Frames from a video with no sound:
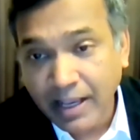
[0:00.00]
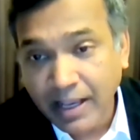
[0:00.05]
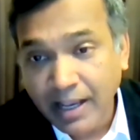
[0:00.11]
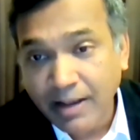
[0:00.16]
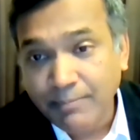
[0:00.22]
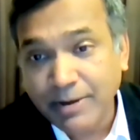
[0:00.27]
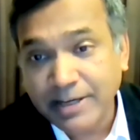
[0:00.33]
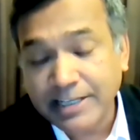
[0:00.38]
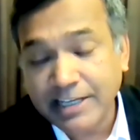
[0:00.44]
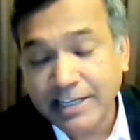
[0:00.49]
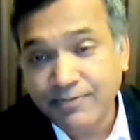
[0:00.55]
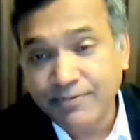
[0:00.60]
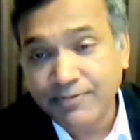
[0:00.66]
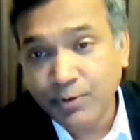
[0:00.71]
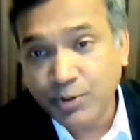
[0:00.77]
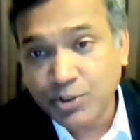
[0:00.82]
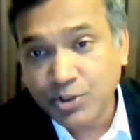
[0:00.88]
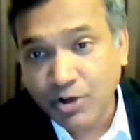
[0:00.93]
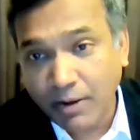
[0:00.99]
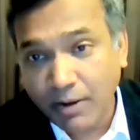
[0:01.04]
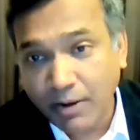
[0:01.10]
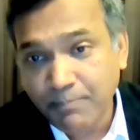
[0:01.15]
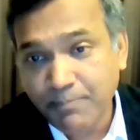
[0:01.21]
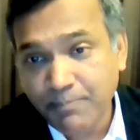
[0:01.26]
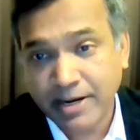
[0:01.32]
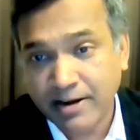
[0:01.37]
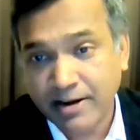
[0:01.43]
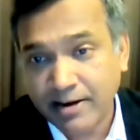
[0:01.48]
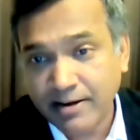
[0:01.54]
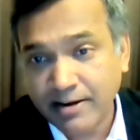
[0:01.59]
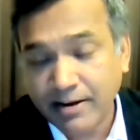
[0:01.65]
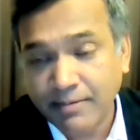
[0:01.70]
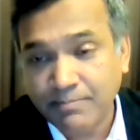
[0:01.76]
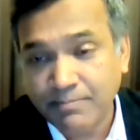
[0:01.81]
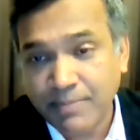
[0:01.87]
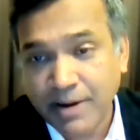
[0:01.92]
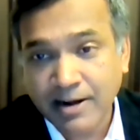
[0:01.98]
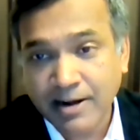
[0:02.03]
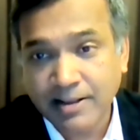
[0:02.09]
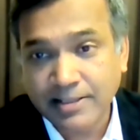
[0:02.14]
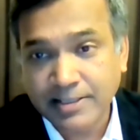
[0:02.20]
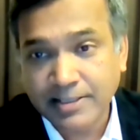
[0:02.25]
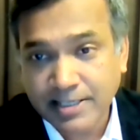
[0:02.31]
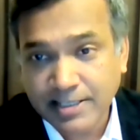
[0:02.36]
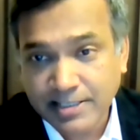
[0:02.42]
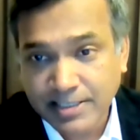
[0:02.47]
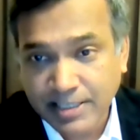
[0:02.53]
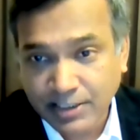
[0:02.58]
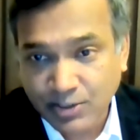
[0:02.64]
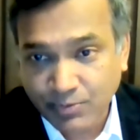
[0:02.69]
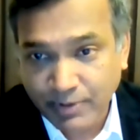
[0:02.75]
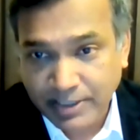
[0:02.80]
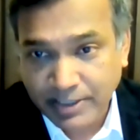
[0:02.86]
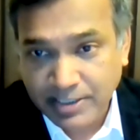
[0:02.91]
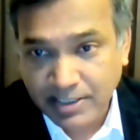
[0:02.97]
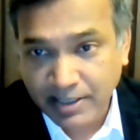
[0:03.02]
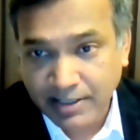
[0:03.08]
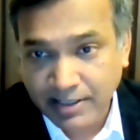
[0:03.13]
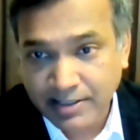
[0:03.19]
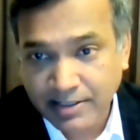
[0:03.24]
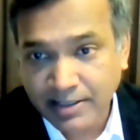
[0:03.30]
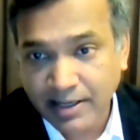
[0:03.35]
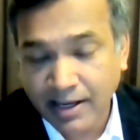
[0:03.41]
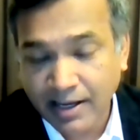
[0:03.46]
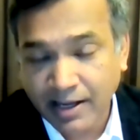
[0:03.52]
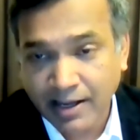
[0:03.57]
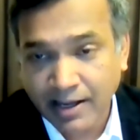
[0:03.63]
But if you would compare Bangladesh's situation